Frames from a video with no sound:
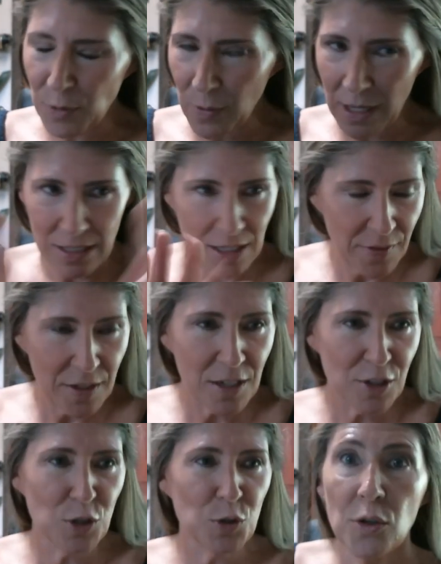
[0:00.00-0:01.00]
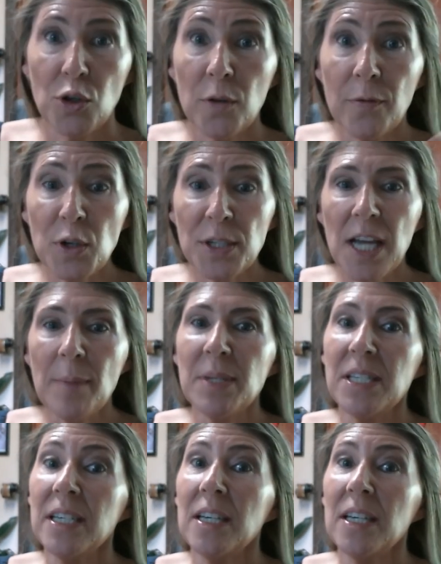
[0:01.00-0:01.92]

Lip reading: So that's nothing unusual. So the first step is to get